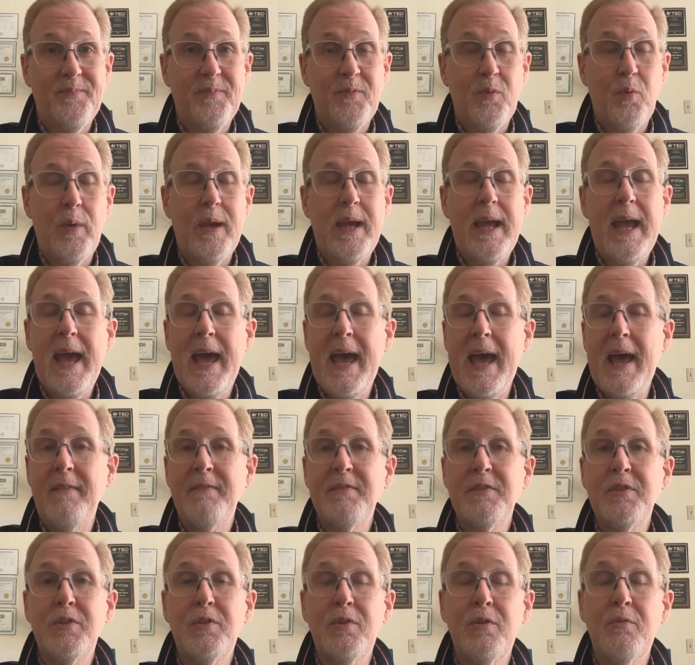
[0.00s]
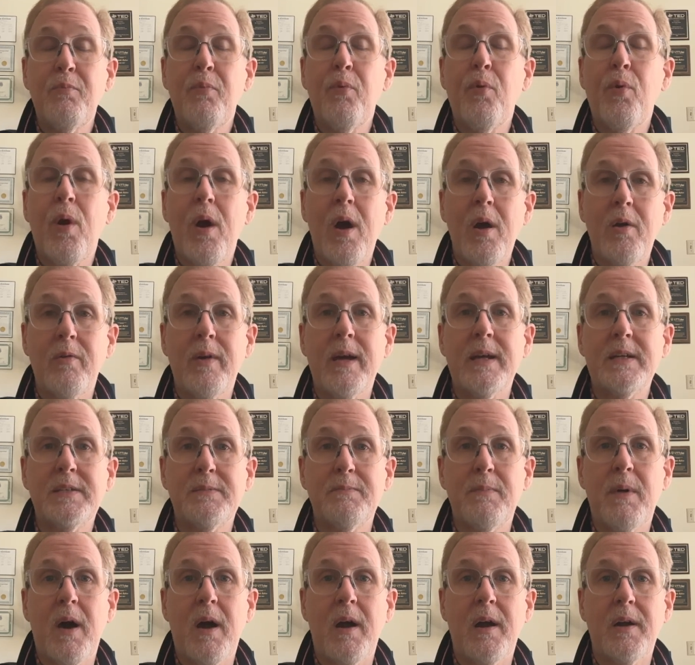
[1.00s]
We have to progress
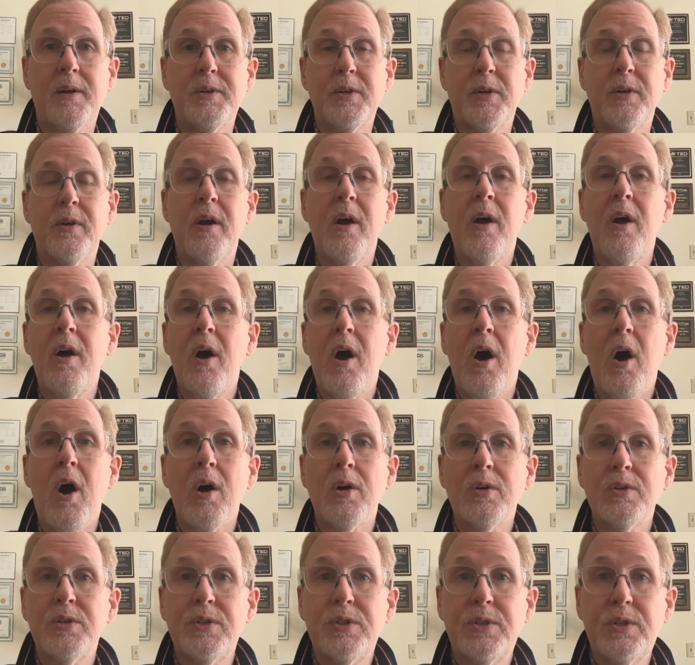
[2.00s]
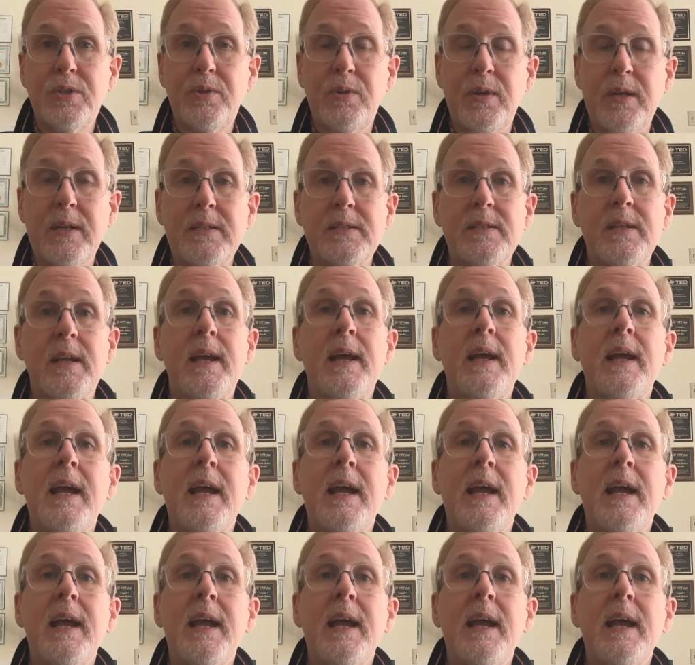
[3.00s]
monitor our students,